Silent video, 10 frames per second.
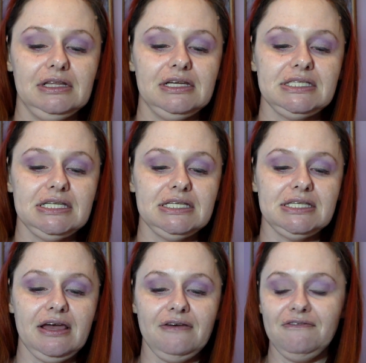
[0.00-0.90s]
This
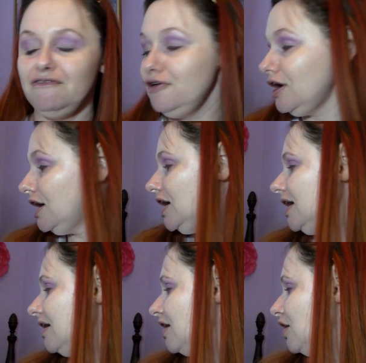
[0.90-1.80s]
is a
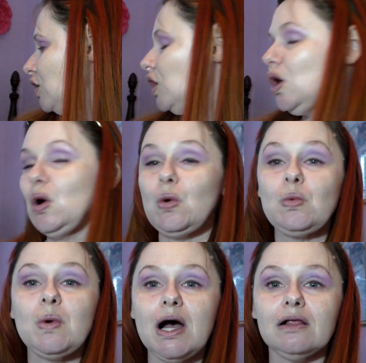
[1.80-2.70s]
very
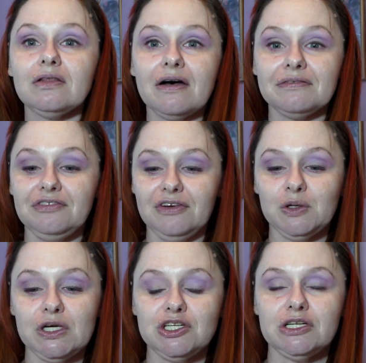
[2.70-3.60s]
well-loved
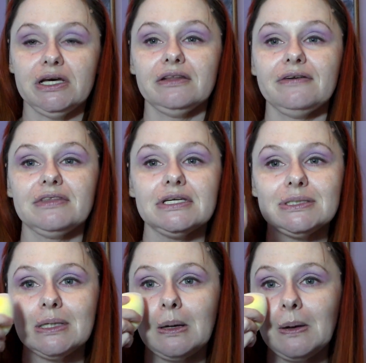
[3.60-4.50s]
foundation. I love
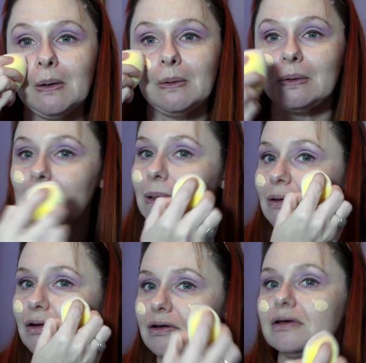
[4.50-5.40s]
this. I'm just
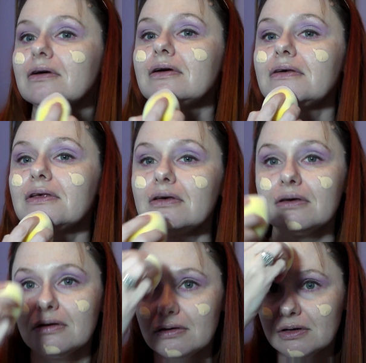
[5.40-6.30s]
going
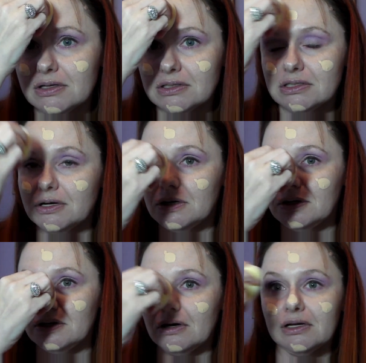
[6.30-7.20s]
to
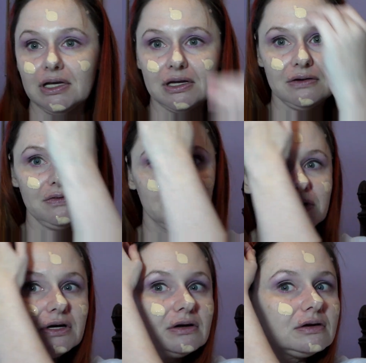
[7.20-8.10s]
start dotting it
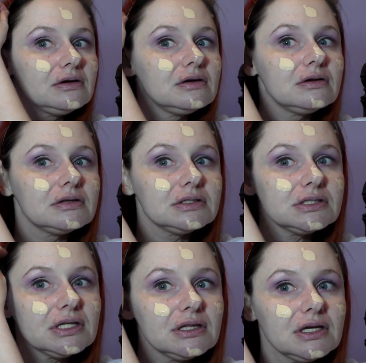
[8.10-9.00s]
everywhere. Let's
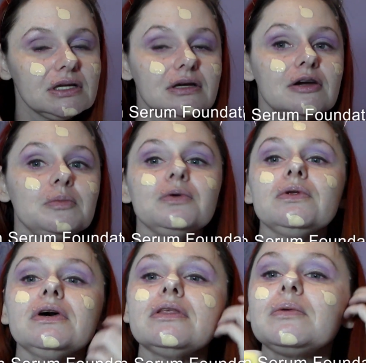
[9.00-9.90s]
get that out of here and pull
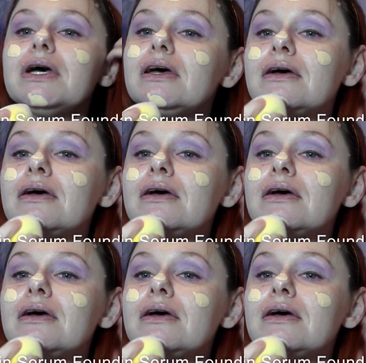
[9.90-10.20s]
it out of the way.